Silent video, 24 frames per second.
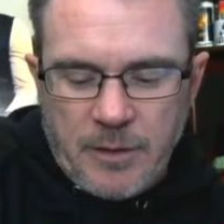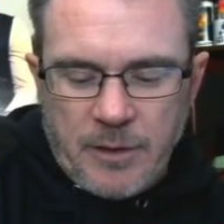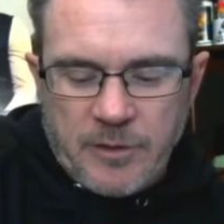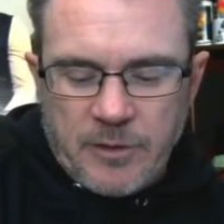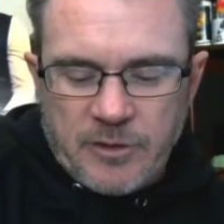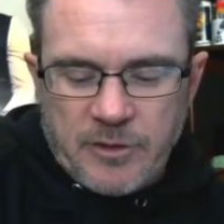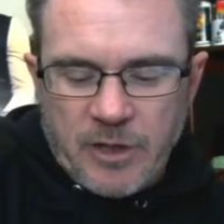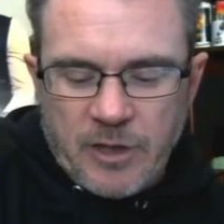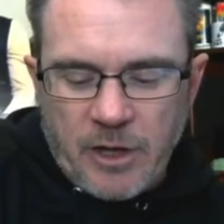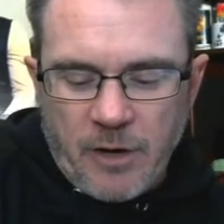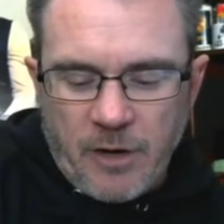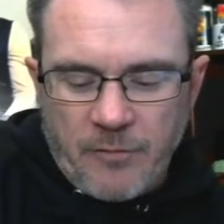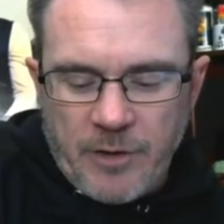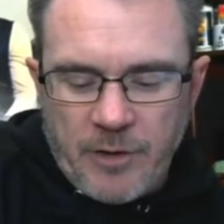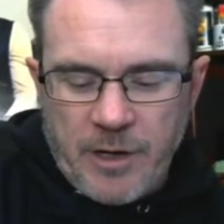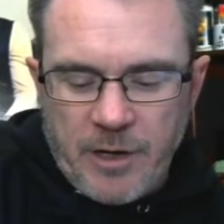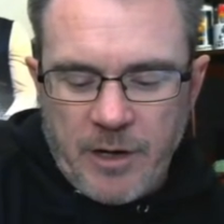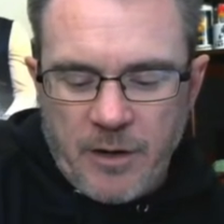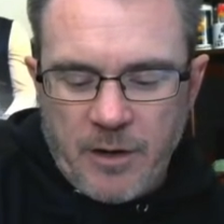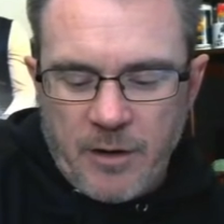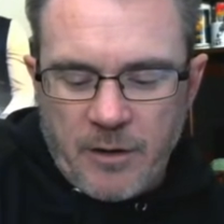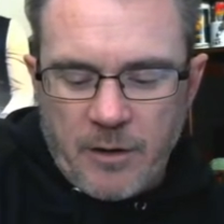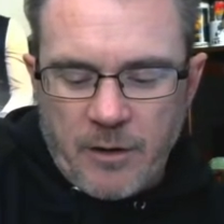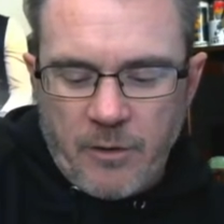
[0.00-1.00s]
Check over
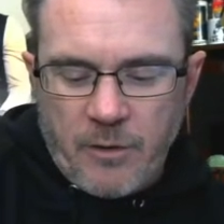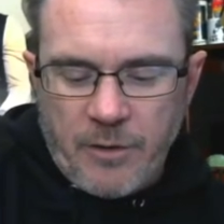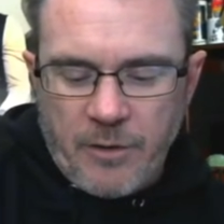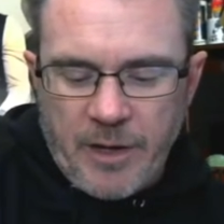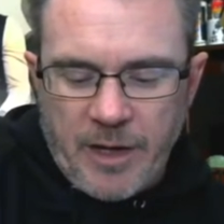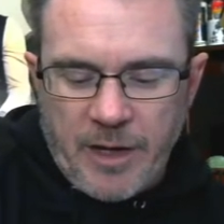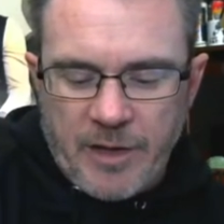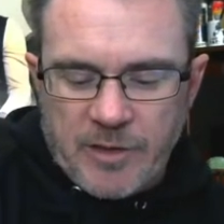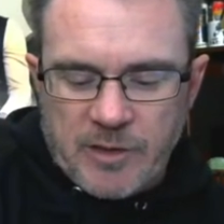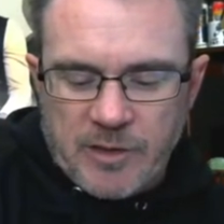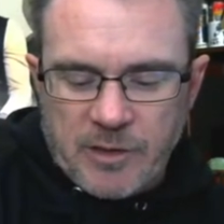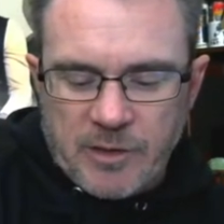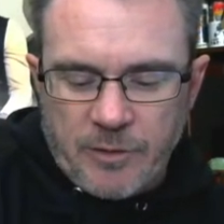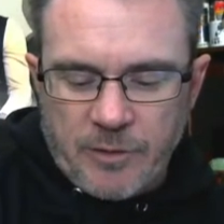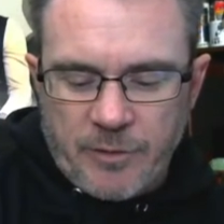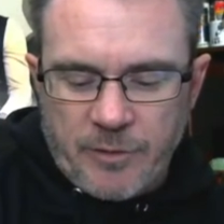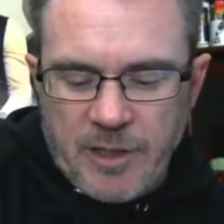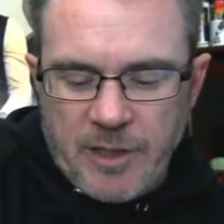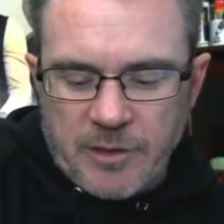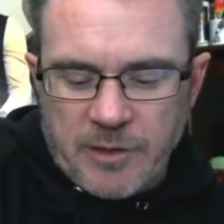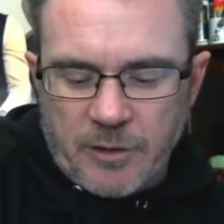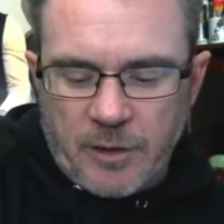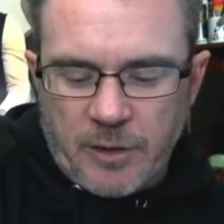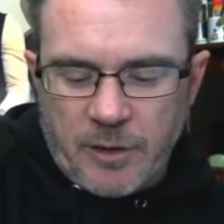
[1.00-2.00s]
here. Okay, so
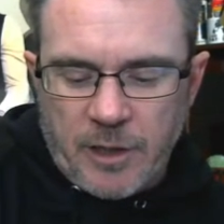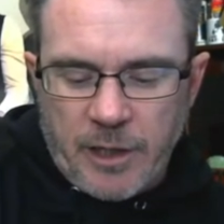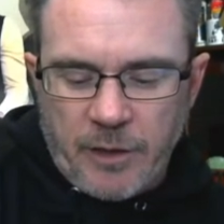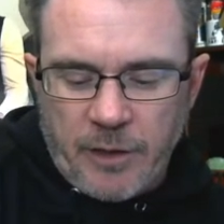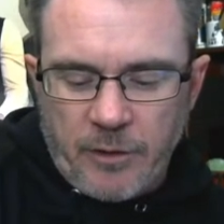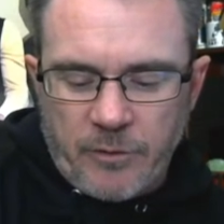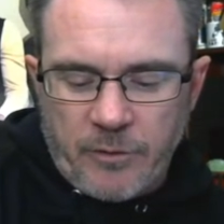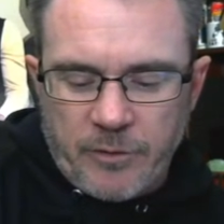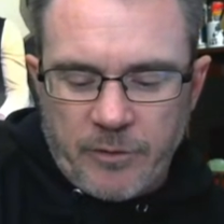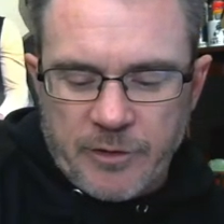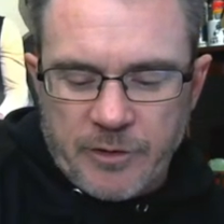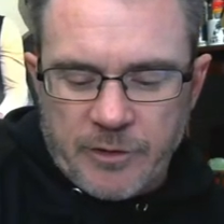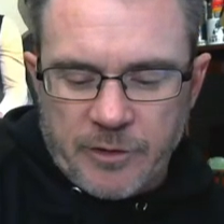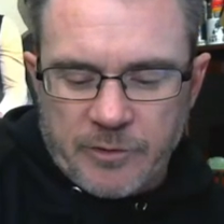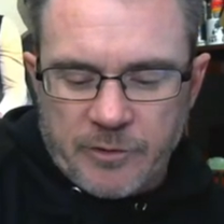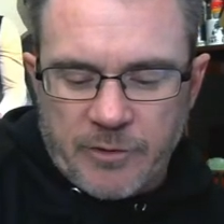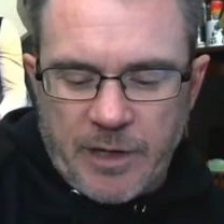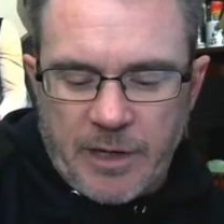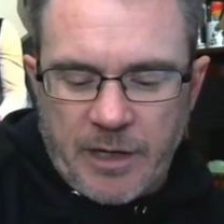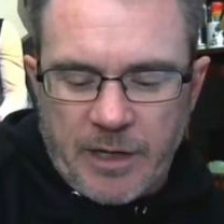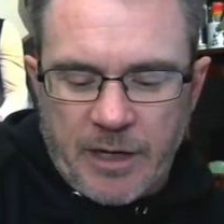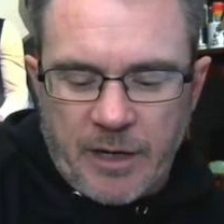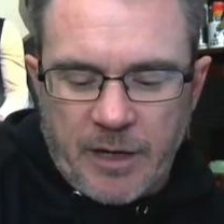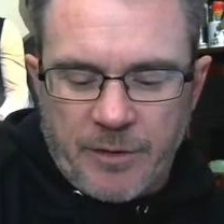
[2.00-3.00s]
these are 100 crystals
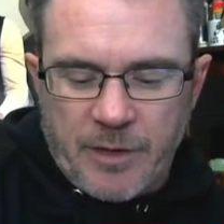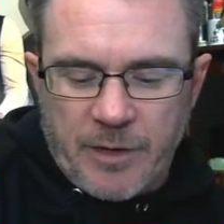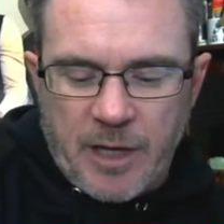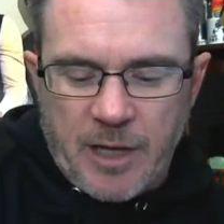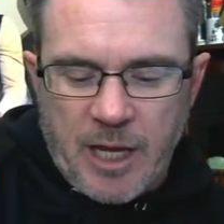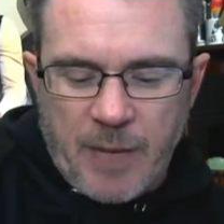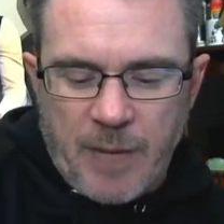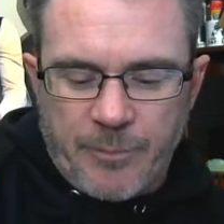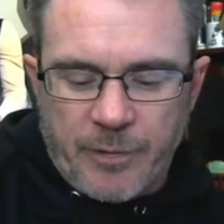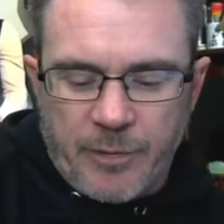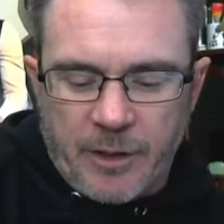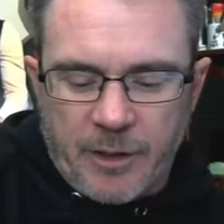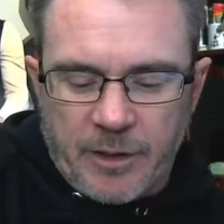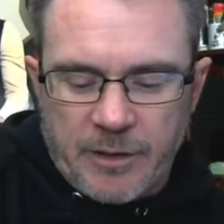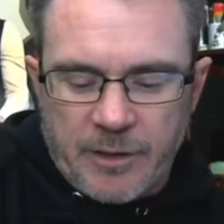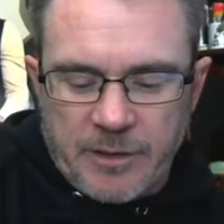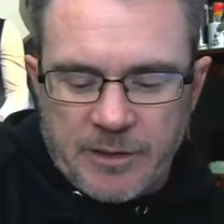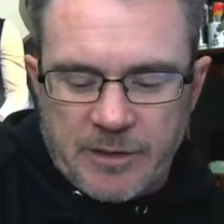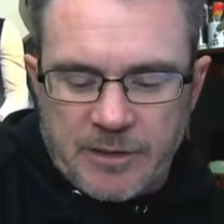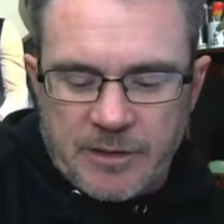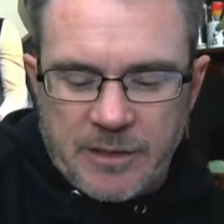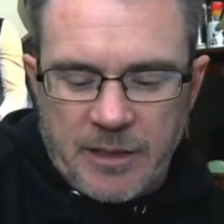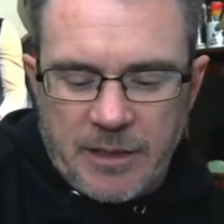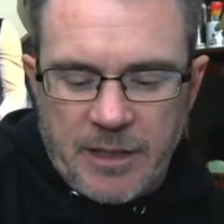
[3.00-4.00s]
right now, the Epic. You
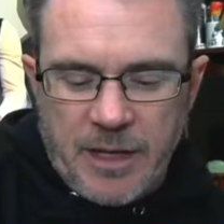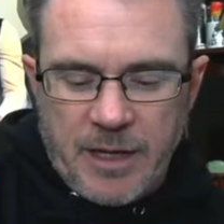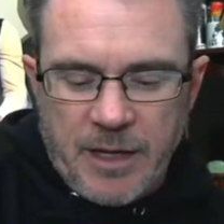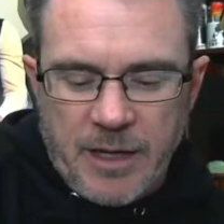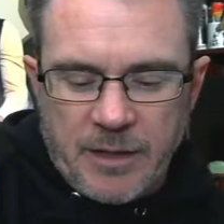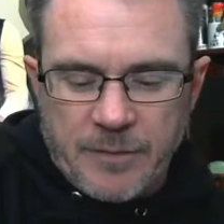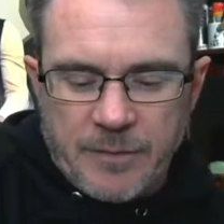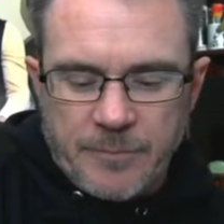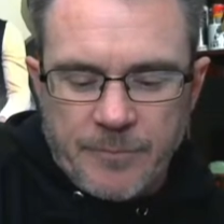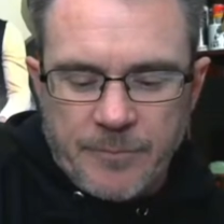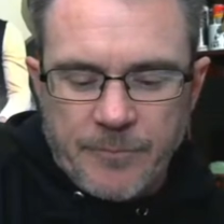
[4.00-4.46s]
see that?